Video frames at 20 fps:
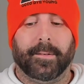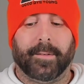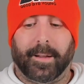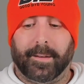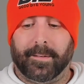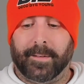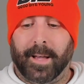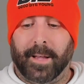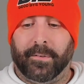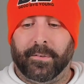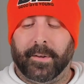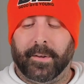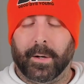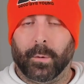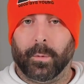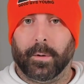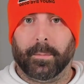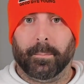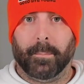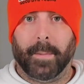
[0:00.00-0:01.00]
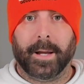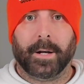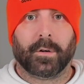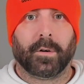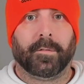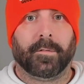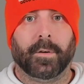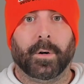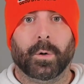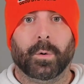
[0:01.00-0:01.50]
I tested it with
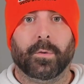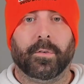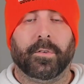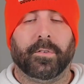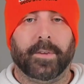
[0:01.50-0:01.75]
microphones,